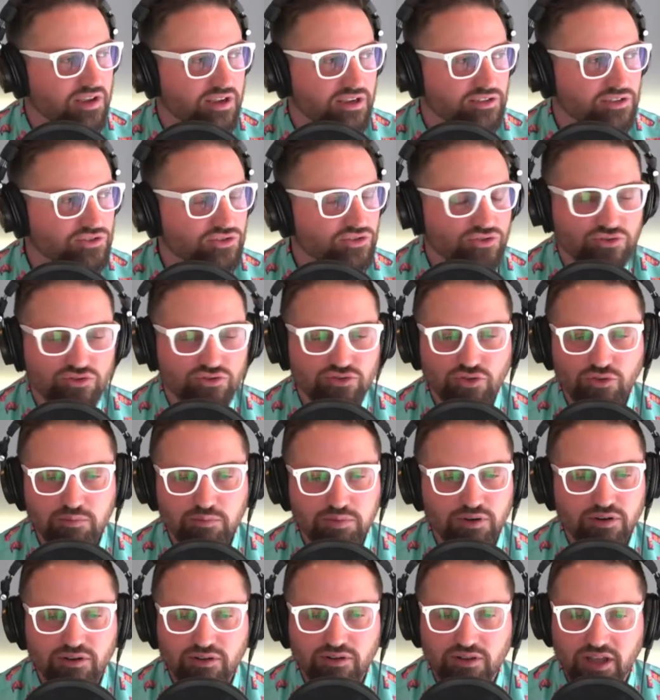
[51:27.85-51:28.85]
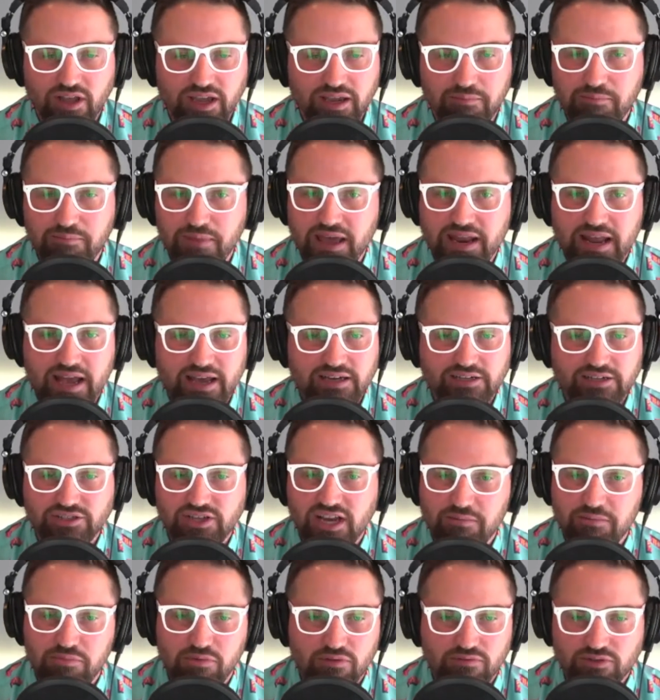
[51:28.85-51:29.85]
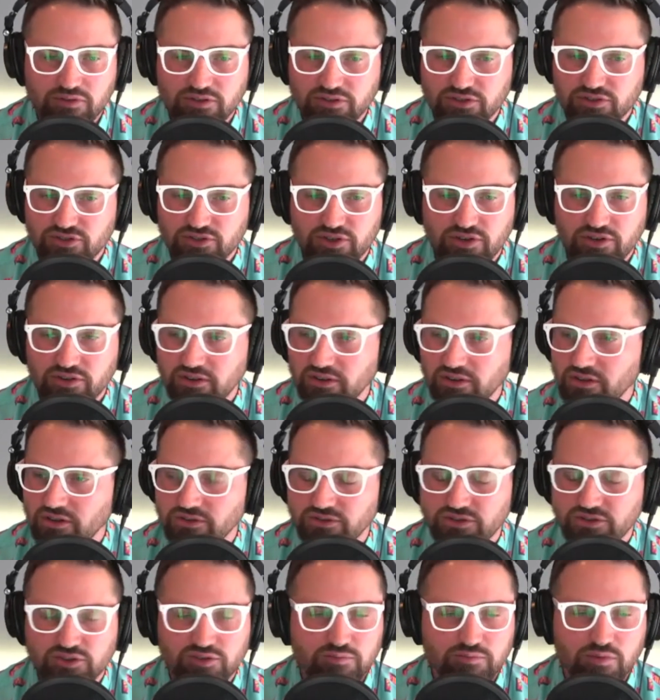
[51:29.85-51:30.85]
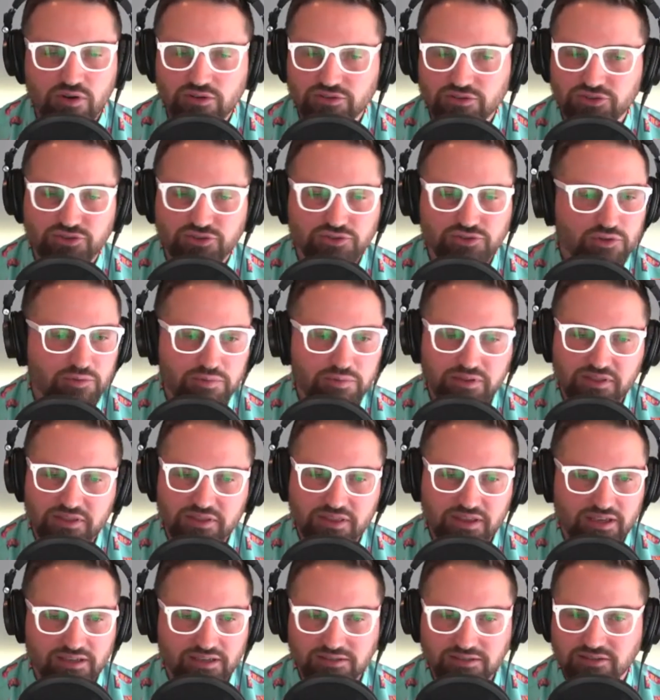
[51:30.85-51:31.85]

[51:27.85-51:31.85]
super like bent out of shape over certain little small stupid things.